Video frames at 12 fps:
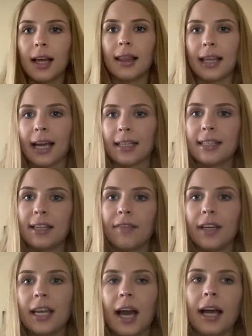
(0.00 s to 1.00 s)
The
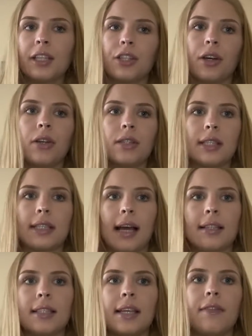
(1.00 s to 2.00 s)
activity I chose is
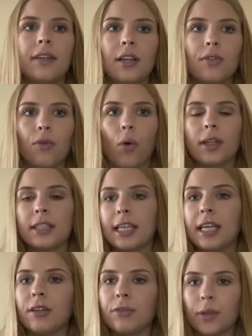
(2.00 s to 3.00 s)
activity
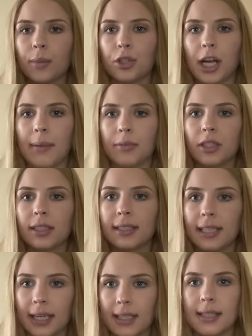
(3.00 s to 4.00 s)
14 from chapter
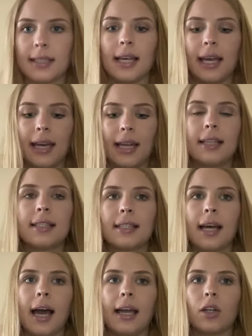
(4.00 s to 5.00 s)
6. It is
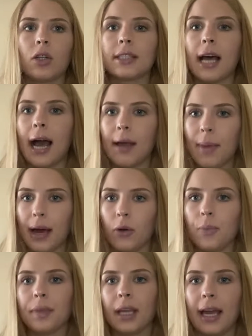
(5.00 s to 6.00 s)
titled I'm
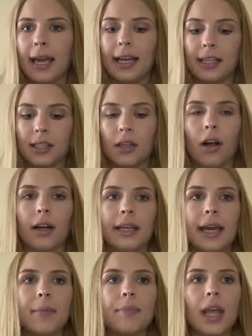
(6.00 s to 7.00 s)
Out, and it's a card
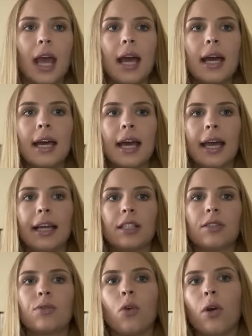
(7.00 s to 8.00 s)
game. It
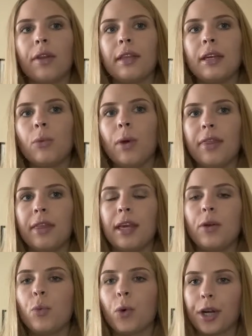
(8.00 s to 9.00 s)
is for the
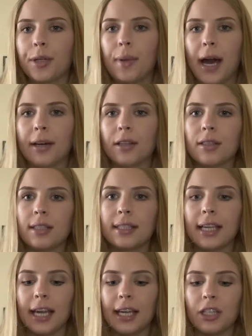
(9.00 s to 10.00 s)
within word pattern
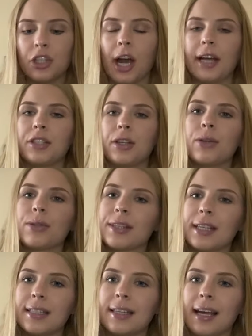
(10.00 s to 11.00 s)
stage. I chose
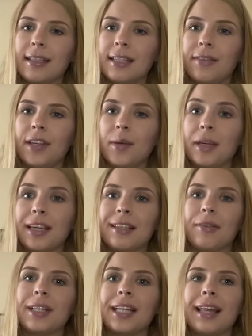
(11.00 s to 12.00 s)
this activity because
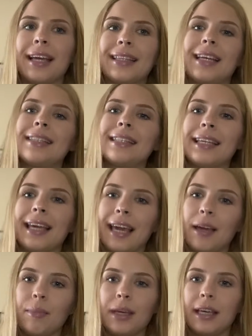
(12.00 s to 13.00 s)
I really like that it's a
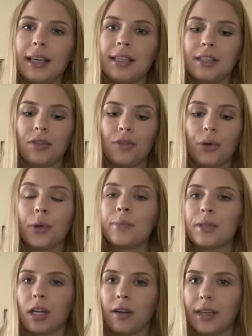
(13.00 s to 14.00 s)
game, because through
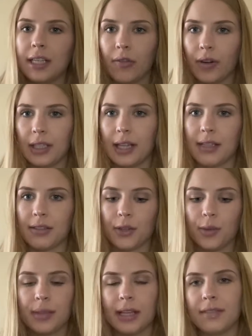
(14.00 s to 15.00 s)
observing different
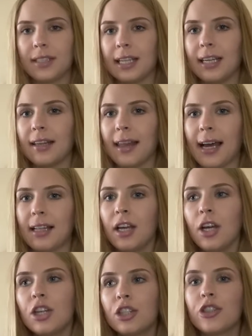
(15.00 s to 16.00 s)
classrooms, I've seen that
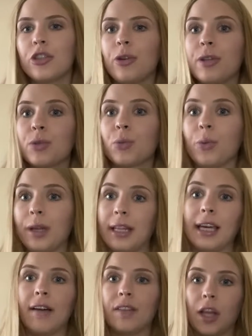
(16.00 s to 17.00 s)
students
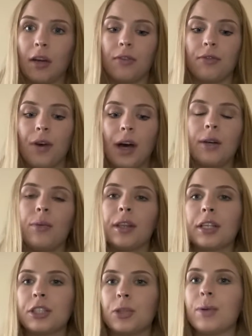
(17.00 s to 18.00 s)
really have a lot of fun when
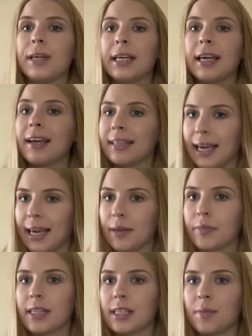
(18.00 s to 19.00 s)
they're doing
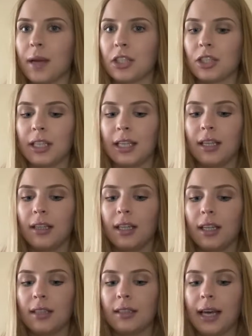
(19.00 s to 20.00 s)
games, especially
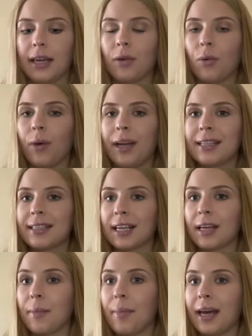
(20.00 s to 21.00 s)
like when it's a
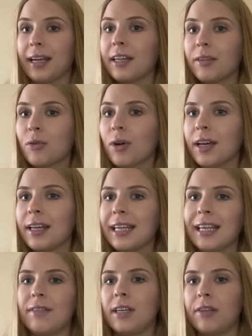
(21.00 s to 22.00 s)
competitive one,
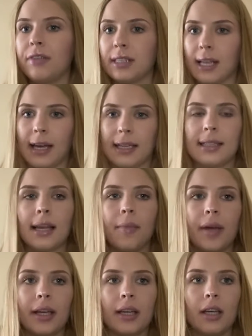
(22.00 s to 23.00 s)
even if it's
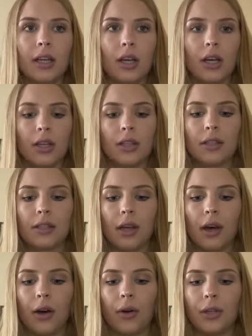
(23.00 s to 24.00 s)
academic.
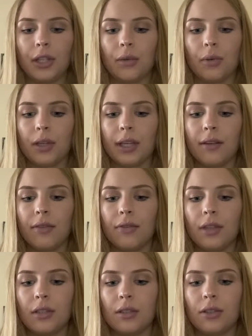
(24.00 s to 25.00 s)
So you will
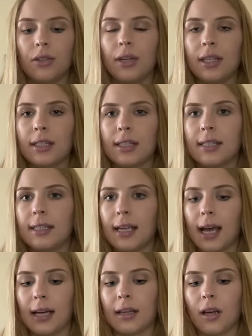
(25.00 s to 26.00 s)
give the students a
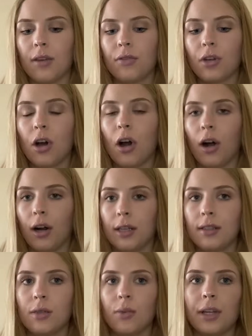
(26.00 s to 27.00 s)
deck of
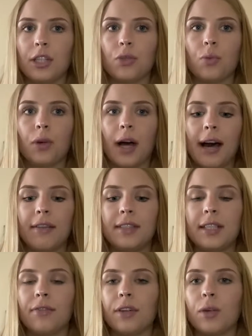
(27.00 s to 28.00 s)
cards which will have
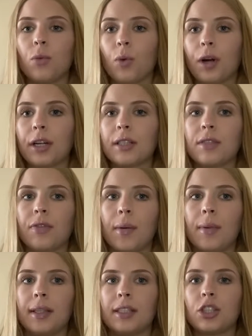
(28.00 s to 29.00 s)
different words
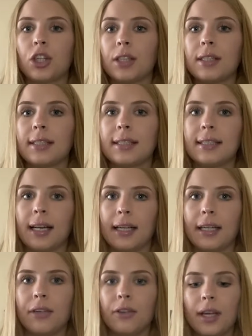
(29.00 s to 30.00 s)
from a certain study
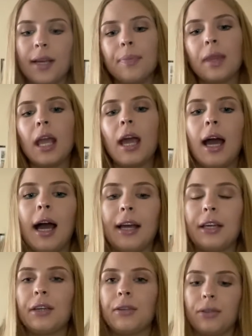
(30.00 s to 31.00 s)
unit. I
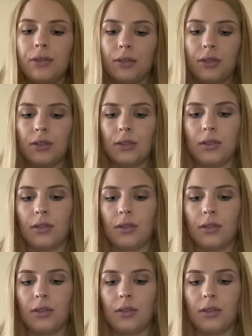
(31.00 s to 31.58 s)
used